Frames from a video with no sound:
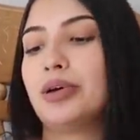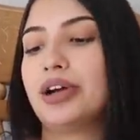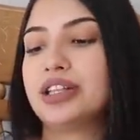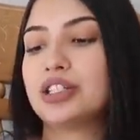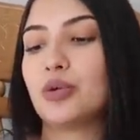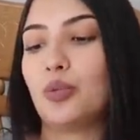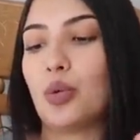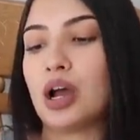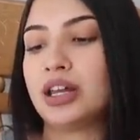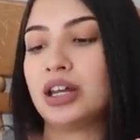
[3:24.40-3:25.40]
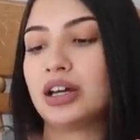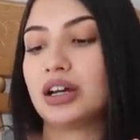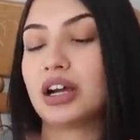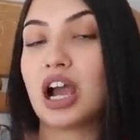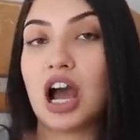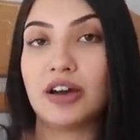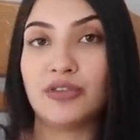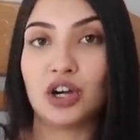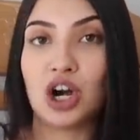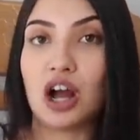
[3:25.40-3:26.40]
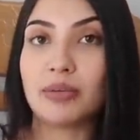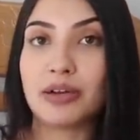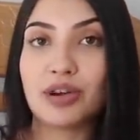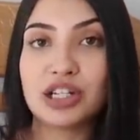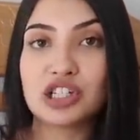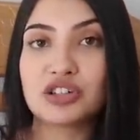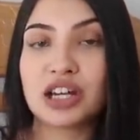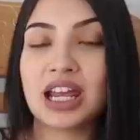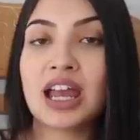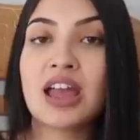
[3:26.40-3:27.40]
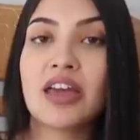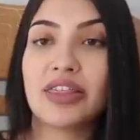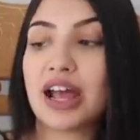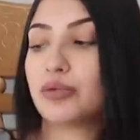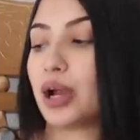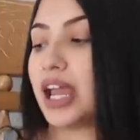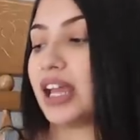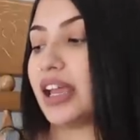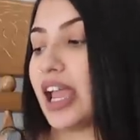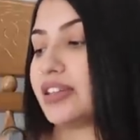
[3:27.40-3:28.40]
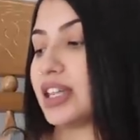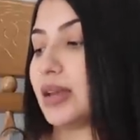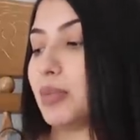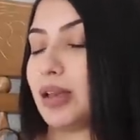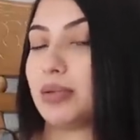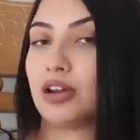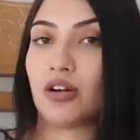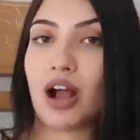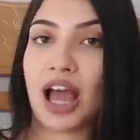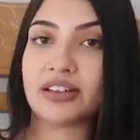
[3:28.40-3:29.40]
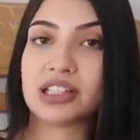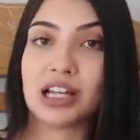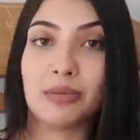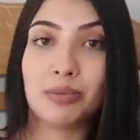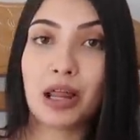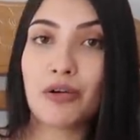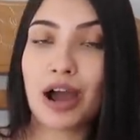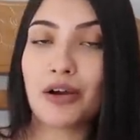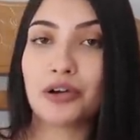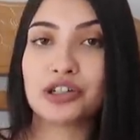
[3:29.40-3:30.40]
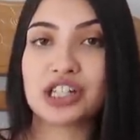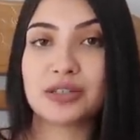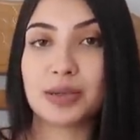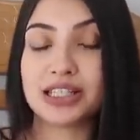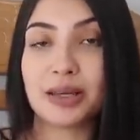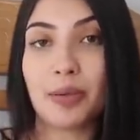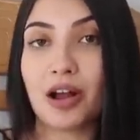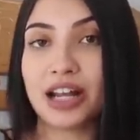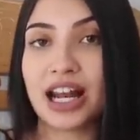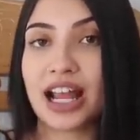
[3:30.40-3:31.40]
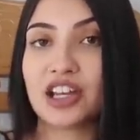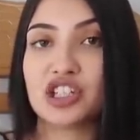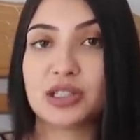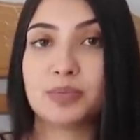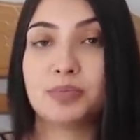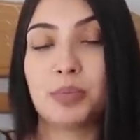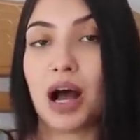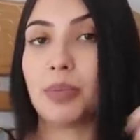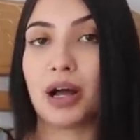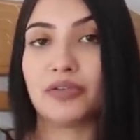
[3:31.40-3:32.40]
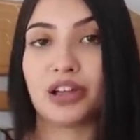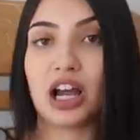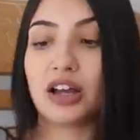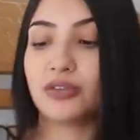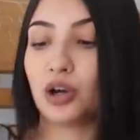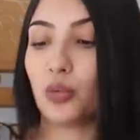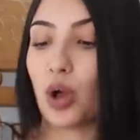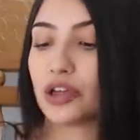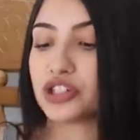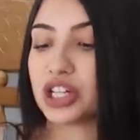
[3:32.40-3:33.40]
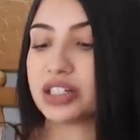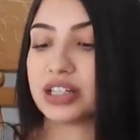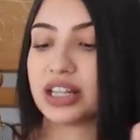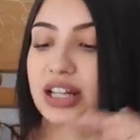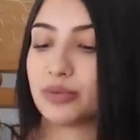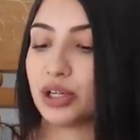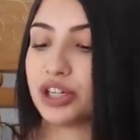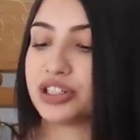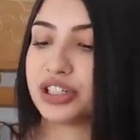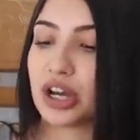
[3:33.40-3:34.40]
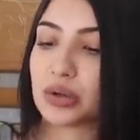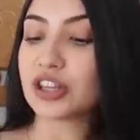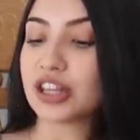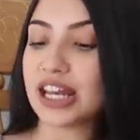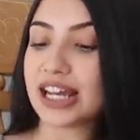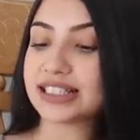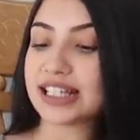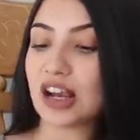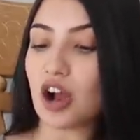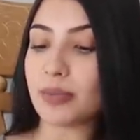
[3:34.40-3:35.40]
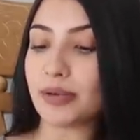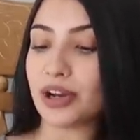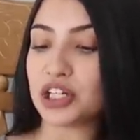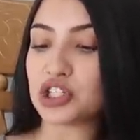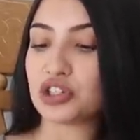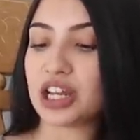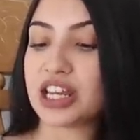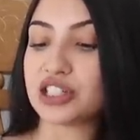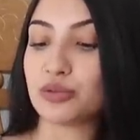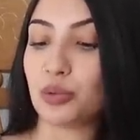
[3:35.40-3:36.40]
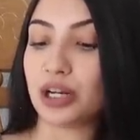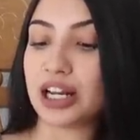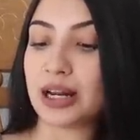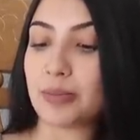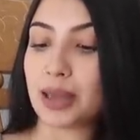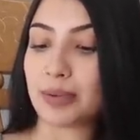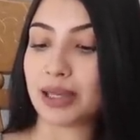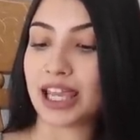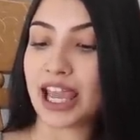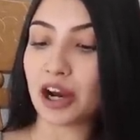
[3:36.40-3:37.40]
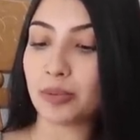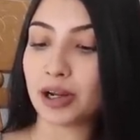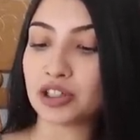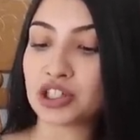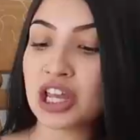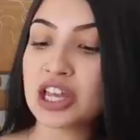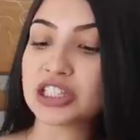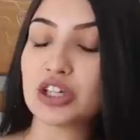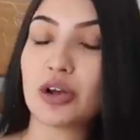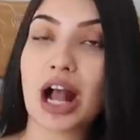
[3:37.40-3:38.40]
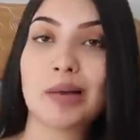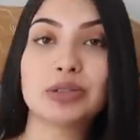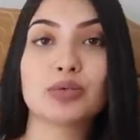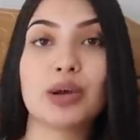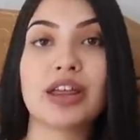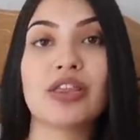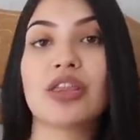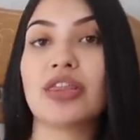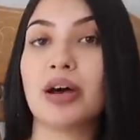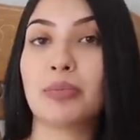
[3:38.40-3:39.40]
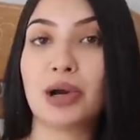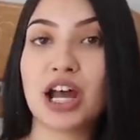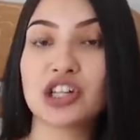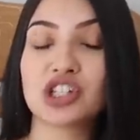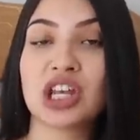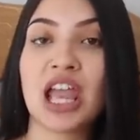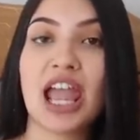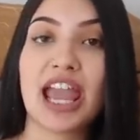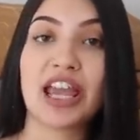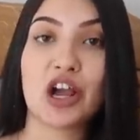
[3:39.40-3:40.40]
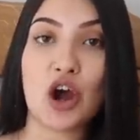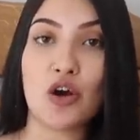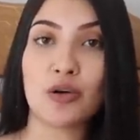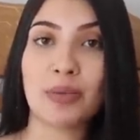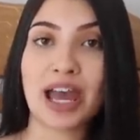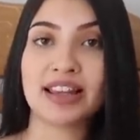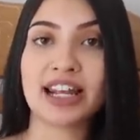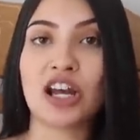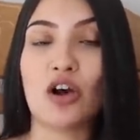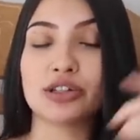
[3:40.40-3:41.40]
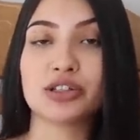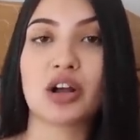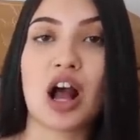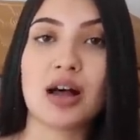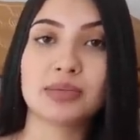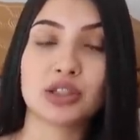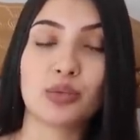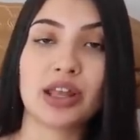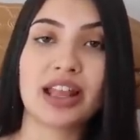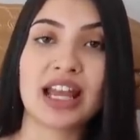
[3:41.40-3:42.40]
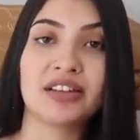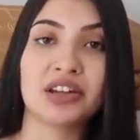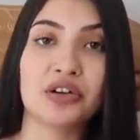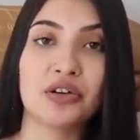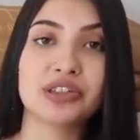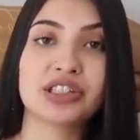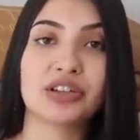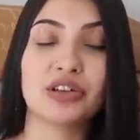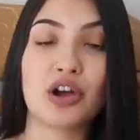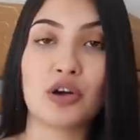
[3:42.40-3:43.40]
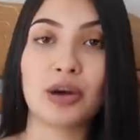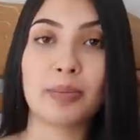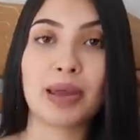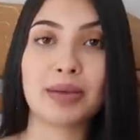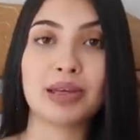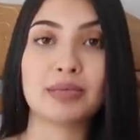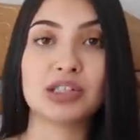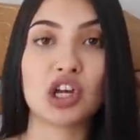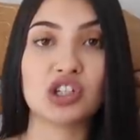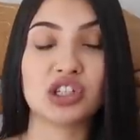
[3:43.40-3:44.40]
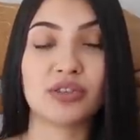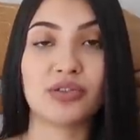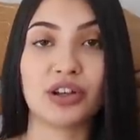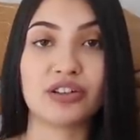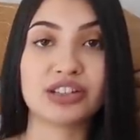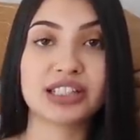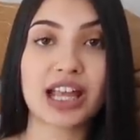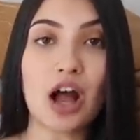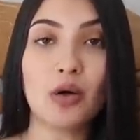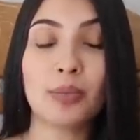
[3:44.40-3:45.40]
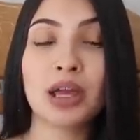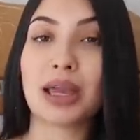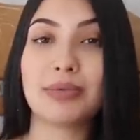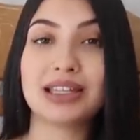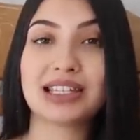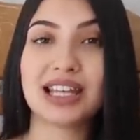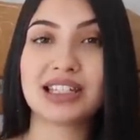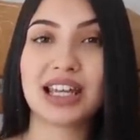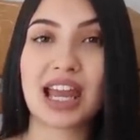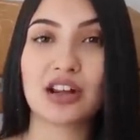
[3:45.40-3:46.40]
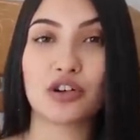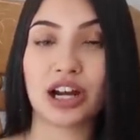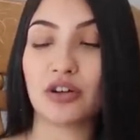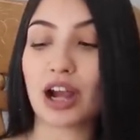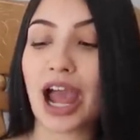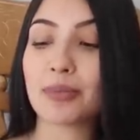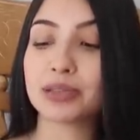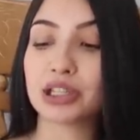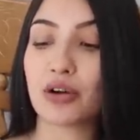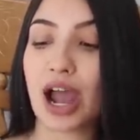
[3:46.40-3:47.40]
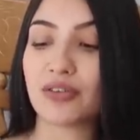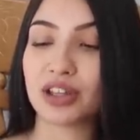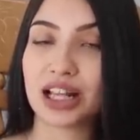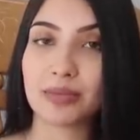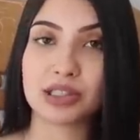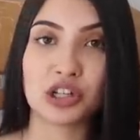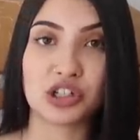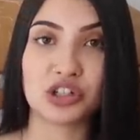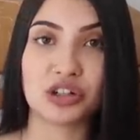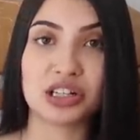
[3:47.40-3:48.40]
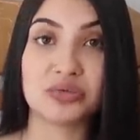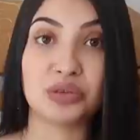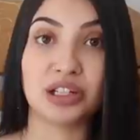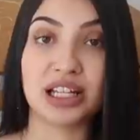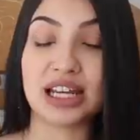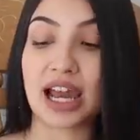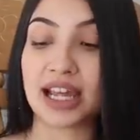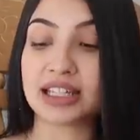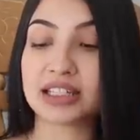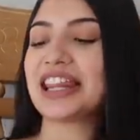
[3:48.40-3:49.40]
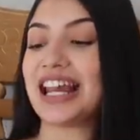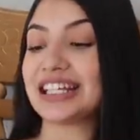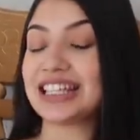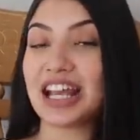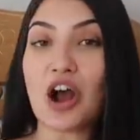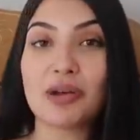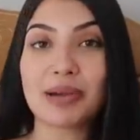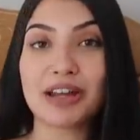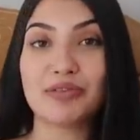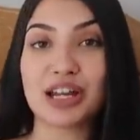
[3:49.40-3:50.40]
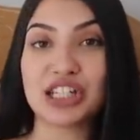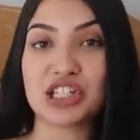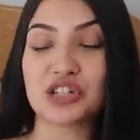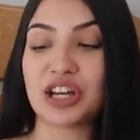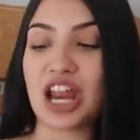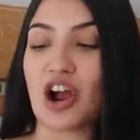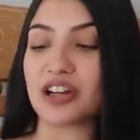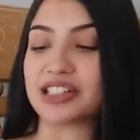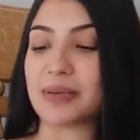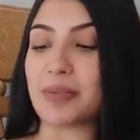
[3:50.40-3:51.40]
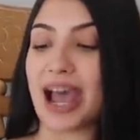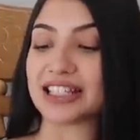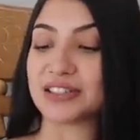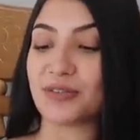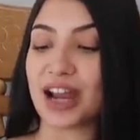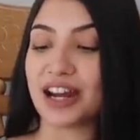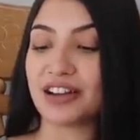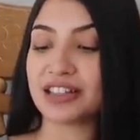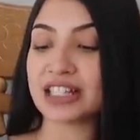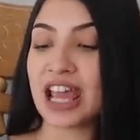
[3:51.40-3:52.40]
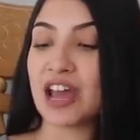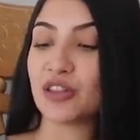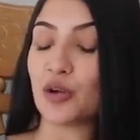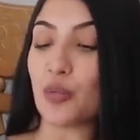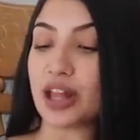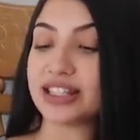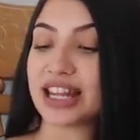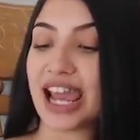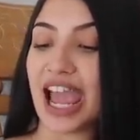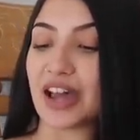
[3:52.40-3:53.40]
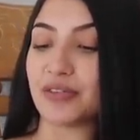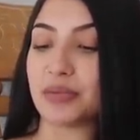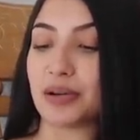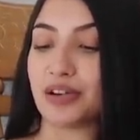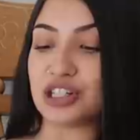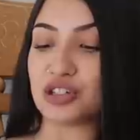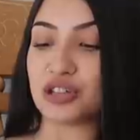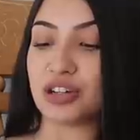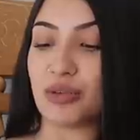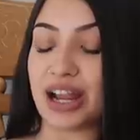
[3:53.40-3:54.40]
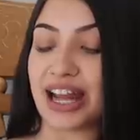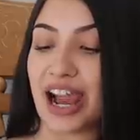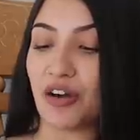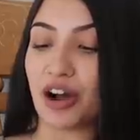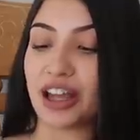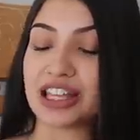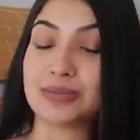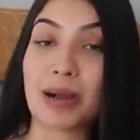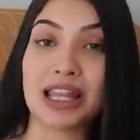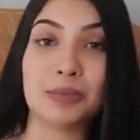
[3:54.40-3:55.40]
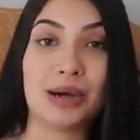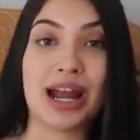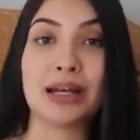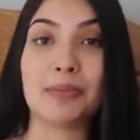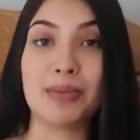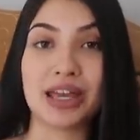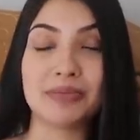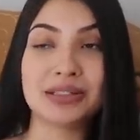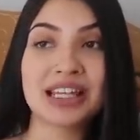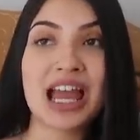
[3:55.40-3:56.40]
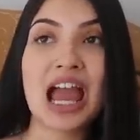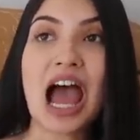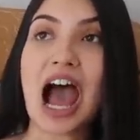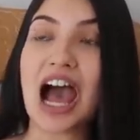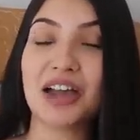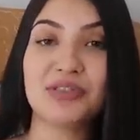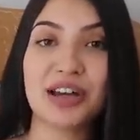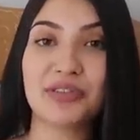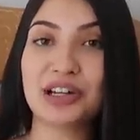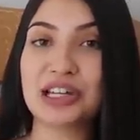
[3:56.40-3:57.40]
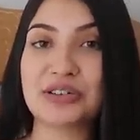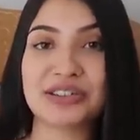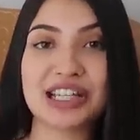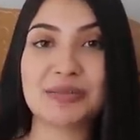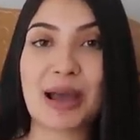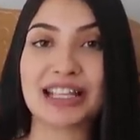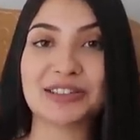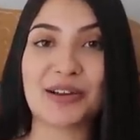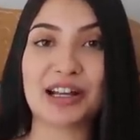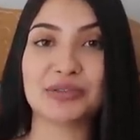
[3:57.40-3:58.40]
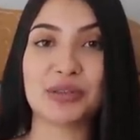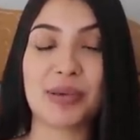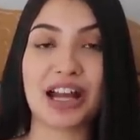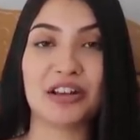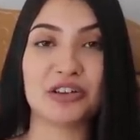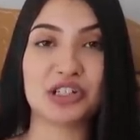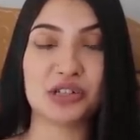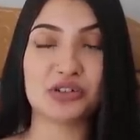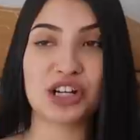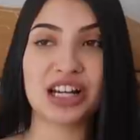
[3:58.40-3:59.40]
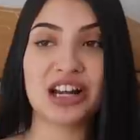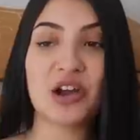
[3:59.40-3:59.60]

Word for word: put one cover on my registry. That way, in case like baby girl has like a blowout or she spits up on it, I can just pop off the cover, wash it, and then we're good to go. So the next thing on my registry is a wooden baby hairbrush. So it comes with the brush, a comb, and then it also comes with a little silicone baby massager for their scalp. Babies tend to get cradle cap, so having that massager is really nice. So the next thing on my registry are some pacifiers. The ones that I have on my registry right now is by the brand Bibs. I've never used these pacifiers with my other children.